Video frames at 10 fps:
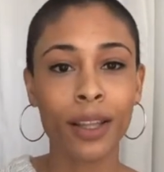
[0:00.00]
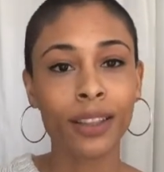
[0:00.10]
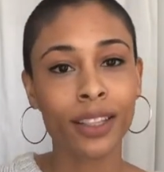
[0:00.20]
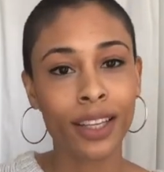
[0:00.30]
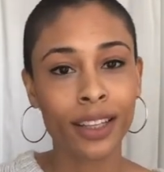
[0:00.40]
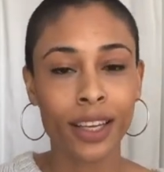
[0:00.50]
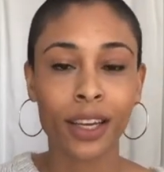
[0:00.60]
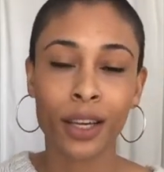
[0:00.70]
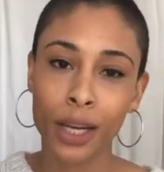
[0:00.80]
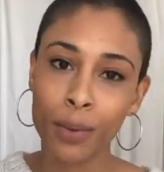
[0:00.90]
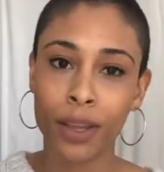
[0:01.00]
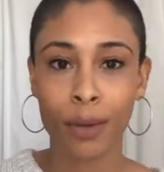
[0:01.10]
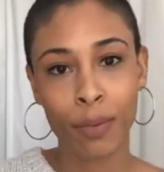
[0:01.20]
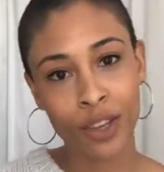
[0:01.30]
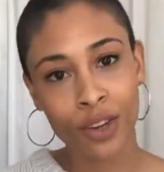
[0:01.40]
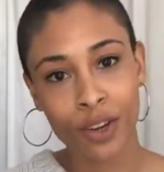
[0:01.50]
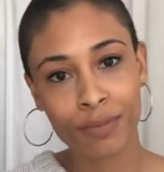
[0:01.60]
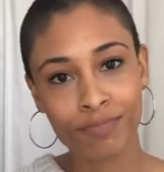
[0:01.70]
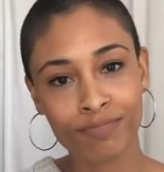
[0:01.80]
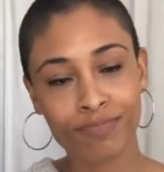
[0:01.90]
entiende y escribe en español.
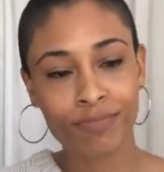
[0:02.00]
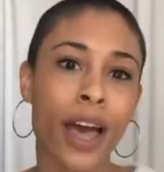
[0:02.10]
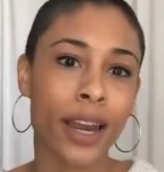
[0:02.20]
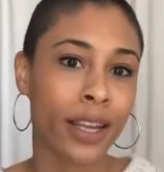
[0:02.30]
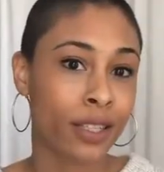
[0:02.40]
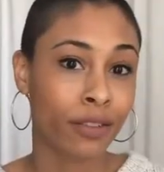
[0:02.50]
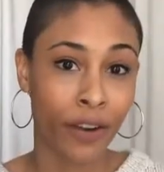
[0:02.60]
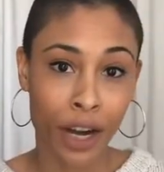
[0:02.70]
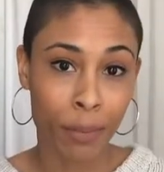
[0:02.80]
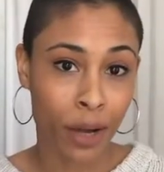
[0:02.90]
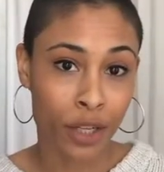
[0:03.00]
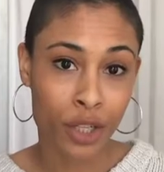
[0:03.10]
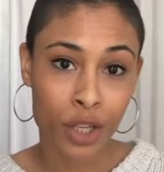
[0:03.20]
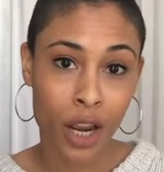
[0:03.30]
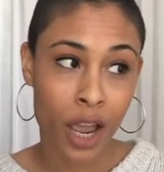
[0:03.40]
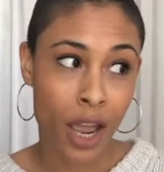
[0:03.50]
That is very much